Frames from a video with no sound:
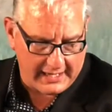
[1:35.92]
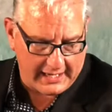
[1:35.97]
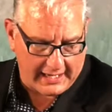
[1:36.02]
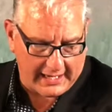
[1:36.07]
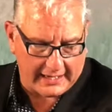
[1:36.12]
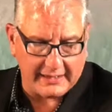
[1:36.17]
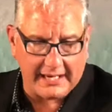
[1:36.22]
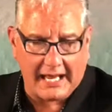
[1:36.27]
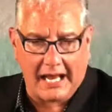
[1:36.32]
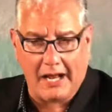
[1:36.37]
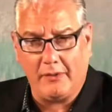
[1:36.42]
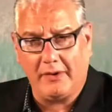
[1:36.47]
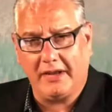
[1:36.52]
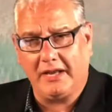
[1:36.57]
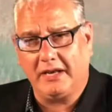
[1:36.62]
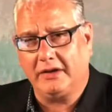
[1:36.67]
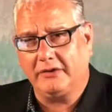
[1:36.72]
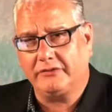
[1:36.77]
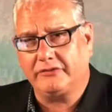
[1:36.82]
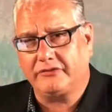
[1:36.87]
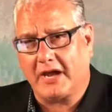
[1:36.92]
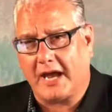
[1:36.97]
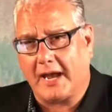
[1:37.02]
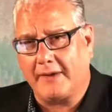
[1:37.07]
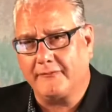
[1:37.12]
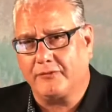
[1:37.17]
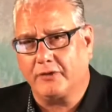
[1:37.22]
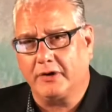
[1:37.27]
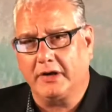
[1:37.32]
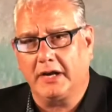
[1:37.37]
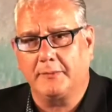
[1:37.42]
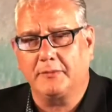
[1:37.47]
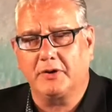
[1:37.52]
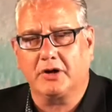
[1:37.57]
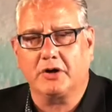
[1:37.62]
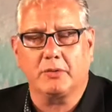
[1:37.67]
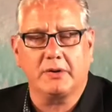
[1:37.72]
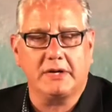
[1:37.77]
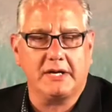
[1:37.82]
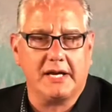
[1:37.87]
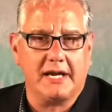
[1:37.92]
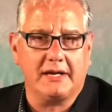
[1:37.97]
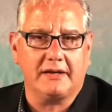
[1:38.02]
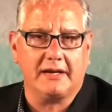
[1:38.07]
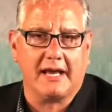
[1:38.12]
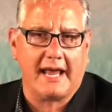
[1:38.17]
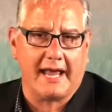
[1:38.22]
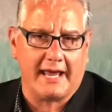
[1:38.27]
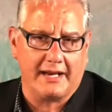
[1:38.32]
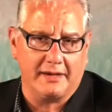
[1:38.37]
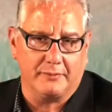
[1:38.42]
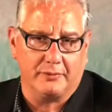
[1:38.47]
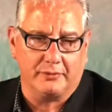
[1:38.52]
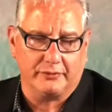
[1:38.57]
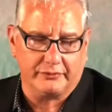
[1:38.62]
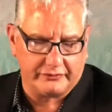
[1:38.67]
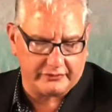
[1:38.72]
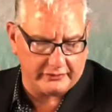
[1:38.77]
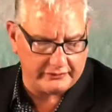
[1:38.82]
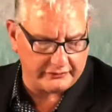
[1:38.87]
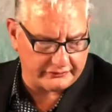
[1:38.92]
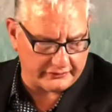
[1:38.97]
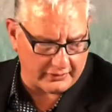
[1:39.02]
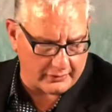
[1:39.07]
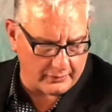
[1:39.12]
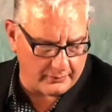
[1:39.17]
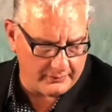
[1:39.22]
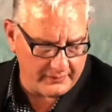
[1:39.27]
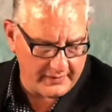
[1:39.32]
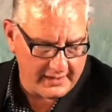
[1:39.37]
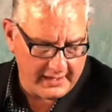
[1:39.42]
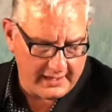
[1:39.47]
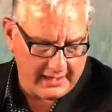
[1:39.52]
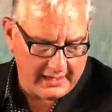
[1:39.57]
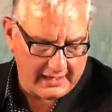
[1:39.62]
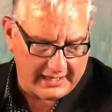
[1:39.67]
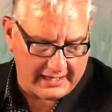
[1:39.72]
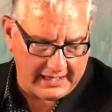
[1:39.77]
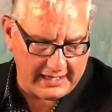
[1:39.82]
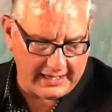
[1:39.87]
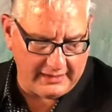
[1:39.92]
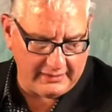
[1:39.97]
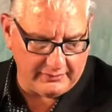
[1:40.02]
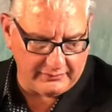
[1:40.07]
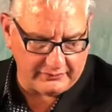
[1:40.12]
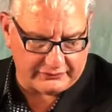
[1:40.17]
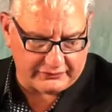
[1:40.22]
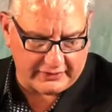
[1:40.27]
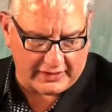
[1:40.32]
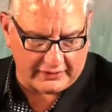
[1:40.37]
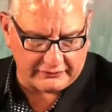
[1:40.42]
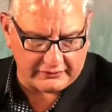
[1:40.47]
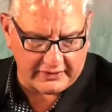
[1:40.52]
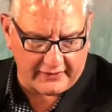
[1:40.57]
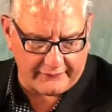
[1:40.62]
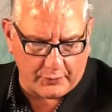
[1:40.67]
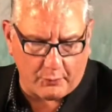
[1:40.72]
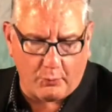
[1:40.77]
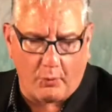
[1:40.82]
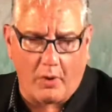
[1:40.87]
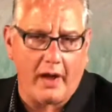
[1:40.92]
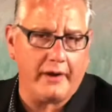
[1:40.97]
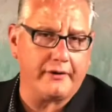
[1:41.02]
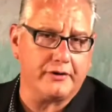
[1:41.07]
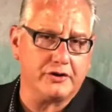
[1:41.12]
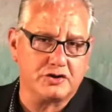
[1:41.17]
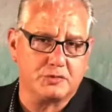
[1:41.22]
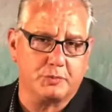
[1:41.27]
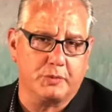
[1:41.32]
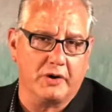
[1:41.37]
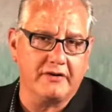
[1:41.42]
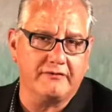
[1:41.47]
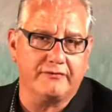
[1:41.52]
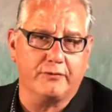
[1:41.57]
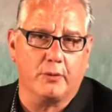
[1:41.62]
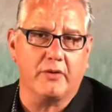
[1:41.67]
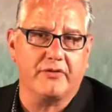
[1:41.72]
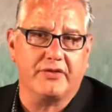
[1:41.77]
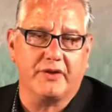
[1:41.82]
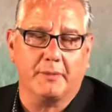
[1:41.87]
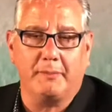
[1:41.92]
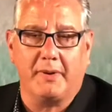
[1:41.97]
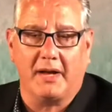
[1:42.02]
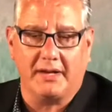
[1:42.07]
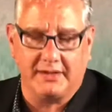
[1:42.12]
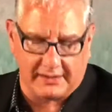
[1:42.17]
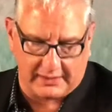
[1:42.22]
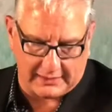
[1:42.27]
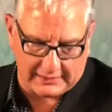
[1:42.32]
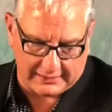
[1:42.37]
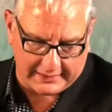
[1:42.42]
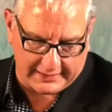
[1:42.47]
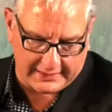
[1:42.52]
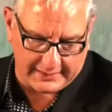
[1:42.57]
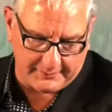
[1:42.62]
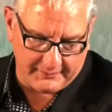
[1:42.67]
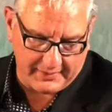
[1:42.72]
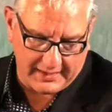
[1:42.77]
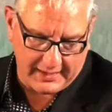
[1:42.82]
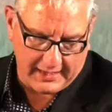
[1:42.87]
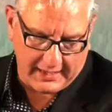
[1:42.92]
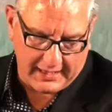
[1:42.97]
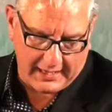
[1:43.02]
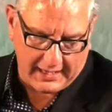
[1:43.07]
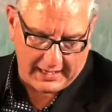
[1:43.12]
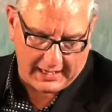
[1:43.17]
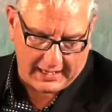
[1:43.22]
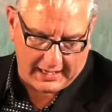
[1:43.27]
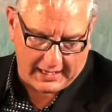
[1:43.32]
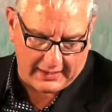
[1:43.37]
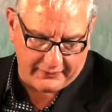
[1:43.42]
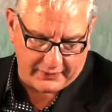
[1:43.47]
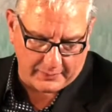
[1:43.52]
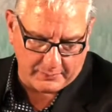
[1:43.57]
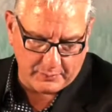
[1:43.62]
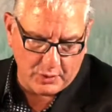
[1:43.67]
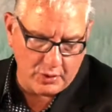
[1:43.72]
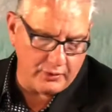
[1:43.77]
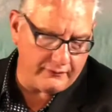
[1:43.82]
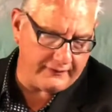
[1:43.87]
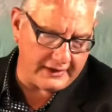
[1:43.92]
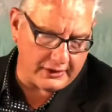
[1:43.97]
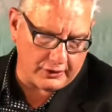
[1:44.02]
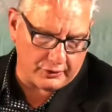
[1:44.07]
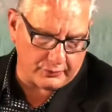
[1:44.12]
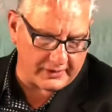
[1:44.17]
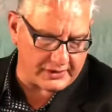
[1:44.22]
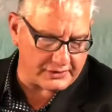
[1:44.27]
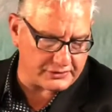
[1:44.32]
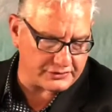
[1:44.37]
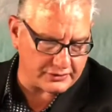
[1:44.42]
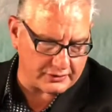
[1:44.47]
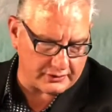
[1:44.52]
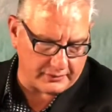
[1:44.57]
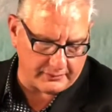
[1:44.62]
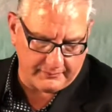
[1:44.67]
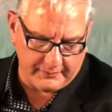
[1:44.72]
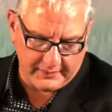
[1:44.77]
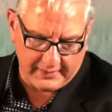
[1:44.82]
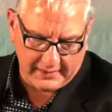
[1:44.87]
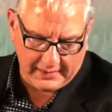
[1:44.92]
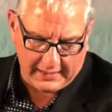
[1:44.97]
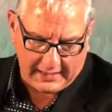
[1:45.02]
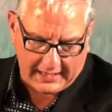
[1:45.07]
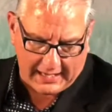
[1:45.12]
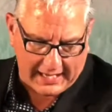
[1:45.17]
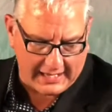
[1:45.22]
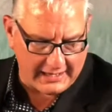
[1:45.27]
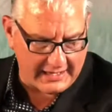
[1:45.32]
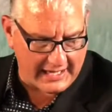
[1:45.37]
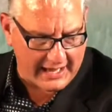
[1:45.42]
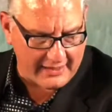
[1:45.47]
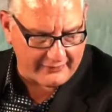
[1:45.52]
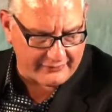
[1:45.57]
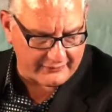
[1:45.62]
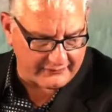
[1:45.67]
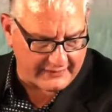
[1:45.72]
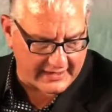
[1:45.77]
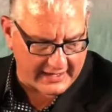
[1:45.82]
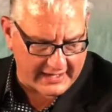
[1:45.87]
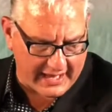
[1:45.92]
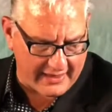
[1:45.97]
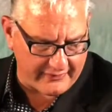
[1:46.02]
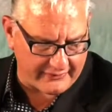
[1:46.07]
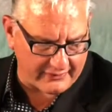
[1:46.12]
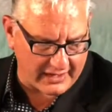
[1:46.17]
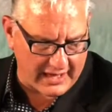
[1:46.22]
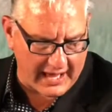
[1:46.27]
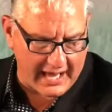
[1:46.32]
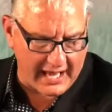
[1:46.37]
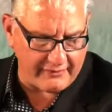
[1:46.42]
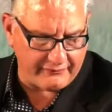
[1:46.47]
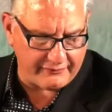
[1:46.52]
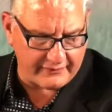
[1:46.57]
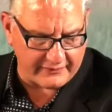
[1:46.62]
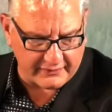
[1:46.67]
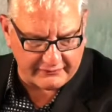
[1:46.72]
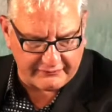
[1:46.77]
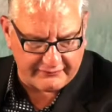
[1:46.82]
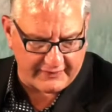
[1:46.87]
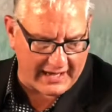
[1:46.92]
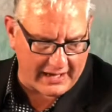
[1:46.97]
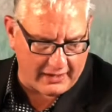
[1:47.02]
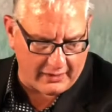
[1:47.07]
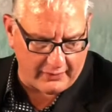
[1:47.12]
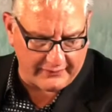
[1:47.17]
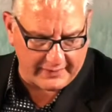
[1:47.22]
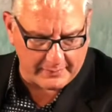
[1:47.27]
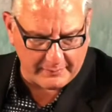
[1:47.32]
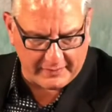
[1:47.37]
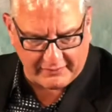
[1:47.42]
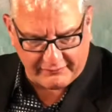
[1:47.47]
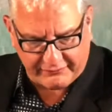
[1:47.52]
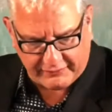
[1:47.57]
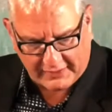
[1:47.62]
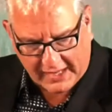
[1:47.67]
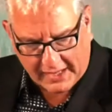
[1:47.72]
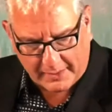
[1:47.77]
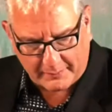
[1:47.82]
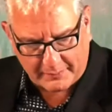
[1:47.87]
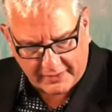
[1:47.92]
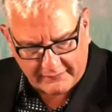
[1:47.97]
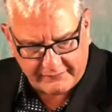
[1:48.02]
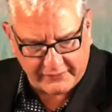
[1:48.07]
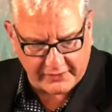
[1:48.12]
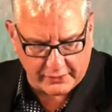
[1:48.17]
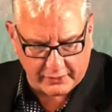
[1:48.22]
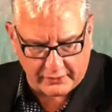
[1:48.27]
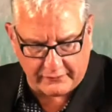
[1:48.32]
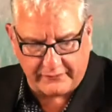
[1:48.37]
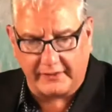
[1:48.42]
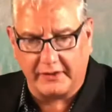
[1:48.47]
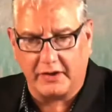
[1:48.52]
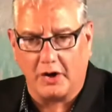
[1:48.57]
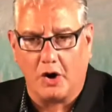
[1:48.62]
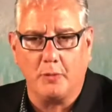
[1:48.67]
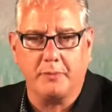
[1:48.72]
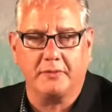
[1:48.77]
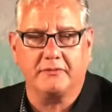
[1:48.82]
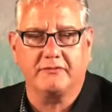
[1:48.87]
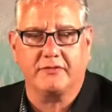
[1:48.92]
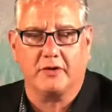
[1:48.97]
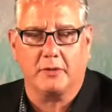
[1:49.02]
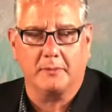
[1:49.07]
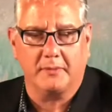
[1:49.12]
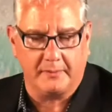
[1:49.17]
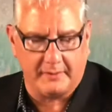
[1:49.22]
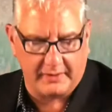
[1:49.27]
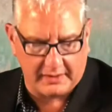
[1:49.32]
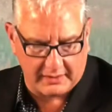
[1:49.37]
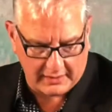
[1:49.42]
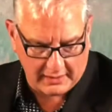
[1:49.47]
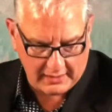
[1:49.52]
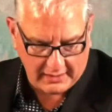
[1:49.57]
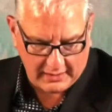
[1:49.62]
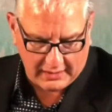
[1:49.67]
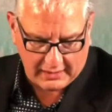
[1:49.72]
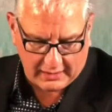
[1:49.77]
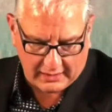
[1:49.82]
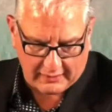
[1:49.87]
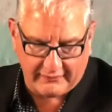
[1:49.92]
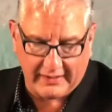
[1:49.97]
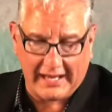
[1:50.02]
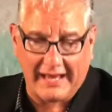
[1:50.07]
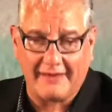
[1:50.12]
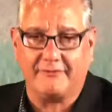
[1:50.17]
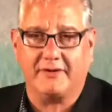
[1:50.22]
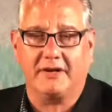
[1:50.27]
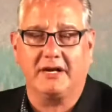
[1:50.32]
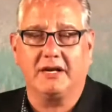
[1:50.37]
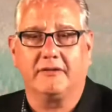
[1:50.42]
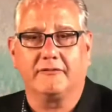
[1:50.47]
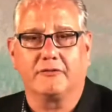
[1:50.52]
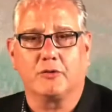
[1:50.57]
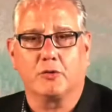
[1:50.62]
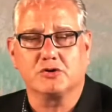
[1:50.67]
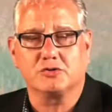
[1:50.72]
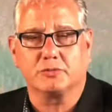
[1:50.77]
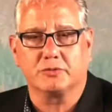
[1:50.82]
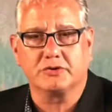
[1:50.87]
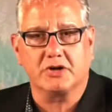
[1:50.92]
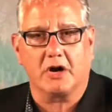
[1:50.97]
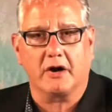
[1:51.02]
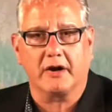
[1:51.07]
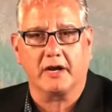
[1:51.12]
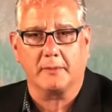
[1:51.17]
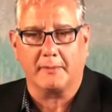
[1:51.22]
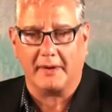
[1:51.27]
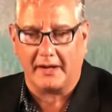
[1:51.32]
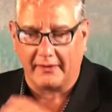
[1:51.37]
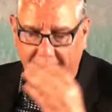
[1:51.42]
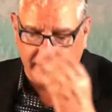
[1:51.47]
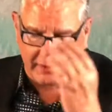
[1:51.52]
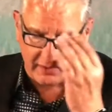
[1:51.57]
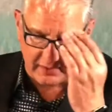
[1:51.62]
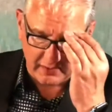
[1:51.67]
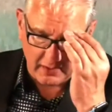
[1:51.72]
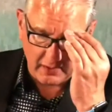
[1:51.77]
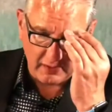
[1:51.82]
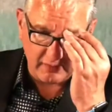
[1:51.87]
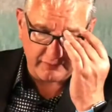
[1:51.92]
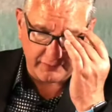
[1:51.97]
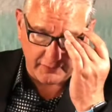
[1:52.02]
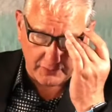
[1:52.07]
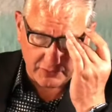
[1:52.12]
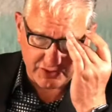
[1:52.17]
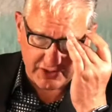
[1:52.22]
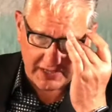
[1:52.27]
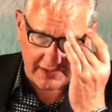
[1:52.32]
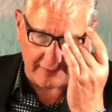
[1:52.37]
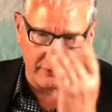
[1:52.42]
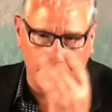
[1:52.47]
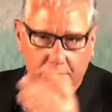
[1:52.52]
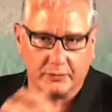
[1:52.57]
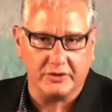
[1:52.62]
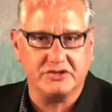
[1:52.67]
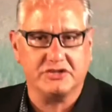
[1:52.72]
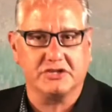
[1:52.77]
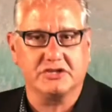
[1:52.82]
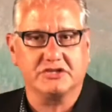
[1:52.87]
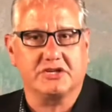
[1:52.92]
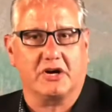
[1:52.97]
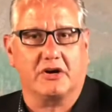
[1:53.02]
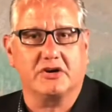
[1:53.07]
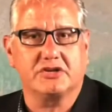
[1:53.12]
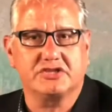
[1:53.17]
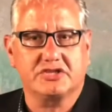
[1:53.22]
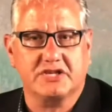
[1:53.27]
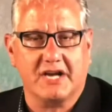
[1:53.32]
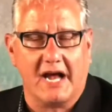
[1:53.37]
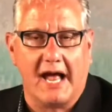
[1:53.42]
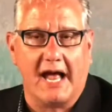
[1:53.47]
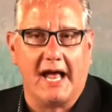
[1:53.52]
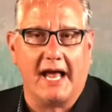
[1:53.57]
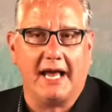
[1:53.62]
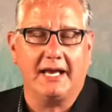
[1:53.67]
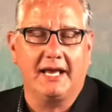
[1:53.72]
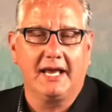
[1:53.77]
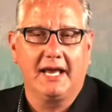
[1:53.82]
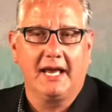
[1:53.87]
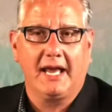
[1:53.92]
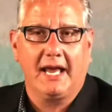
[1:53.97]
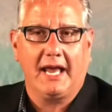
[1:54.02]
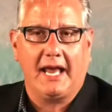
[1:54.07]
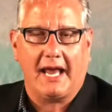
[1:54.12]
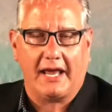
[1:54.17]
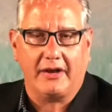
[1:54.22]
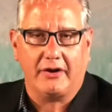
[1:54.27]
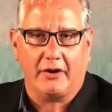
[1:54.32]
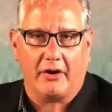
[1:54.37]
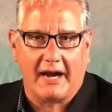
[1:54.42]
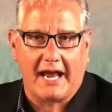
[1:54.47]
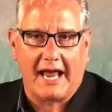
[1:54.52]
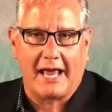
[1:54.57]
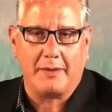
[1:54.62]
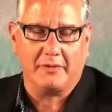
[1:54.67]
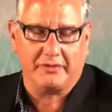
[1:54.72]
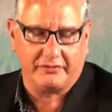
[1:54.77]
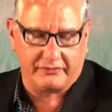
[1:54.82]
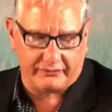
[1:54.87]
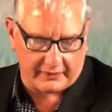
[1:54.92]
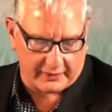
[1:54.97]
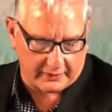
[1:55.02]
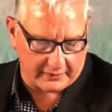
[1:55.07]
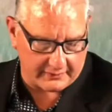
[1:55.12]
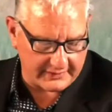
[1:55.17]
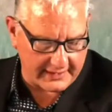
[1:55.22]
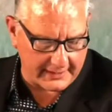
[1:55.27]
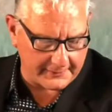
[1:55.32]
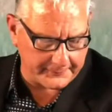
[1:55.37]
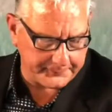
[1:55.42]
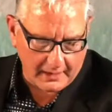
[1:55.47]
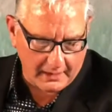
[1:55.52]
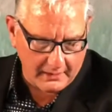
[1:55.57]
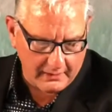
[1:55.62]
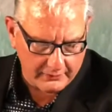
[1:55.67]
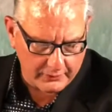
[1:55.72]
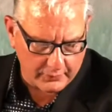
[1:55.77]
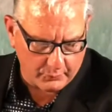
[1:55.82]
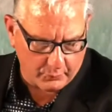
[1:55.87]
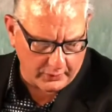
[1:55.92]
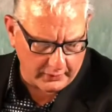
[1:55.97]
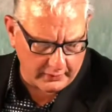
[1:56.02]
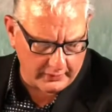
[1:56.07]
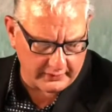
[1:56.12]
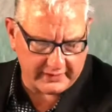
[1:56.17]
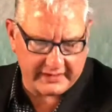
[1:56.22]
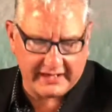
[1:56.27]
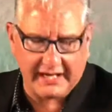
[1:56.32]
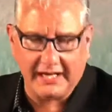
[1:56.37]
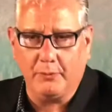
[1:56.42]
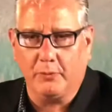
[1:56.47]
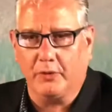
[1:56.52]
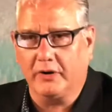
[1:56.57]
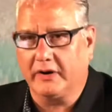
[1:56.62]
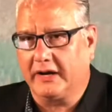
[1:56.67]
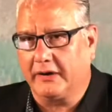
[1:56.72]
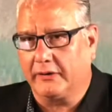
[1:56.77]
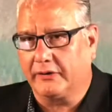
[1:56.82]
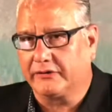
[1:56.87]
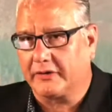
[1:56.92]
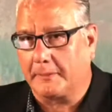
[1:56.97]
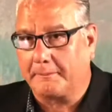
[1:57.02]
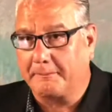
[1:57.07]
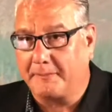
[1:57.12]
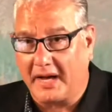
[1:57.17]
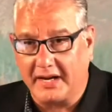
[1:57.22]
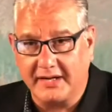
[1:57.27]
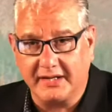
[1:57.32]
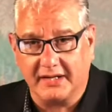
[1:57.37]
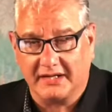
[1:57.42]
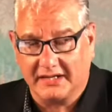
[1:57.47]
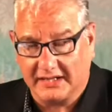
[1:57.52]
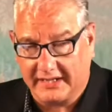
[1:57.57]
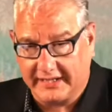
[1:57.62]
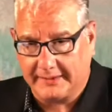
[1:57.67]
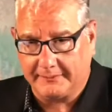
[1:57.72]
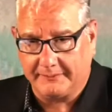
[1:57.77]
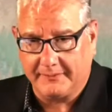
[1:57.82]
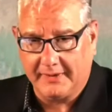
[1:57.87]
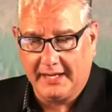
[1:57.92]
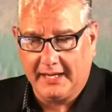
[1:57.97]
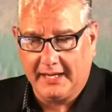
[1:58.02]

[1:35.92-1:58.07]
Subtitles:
And now it is time for Him to create animals. And so He says, "Let the waters bring forth abundantly the moving creature that hath life, and the fowl that may fly above the earth in the open firmament of heaven." And of course, we're talking about the first heaven, which is our sky and our atmosphere. Now, the key word here is abundantly.